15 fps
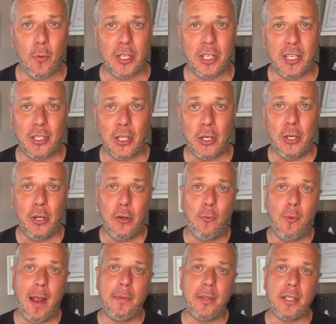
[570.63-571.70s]
which is the new
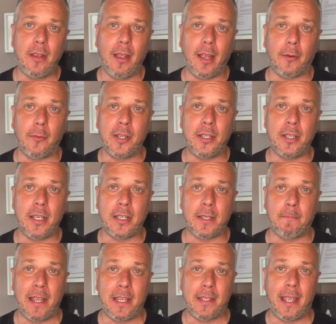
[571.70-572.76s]
website, which is
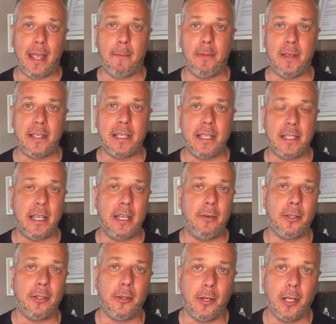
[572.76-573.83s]

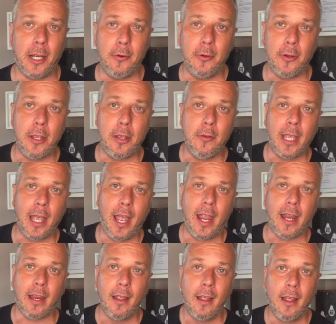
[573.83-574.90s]

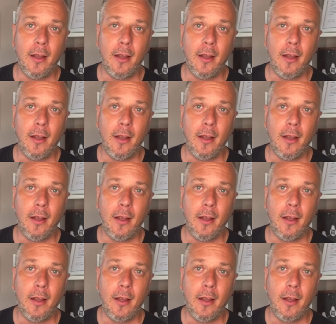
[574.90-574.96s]
bestkeptbusinesssecret.co.uk,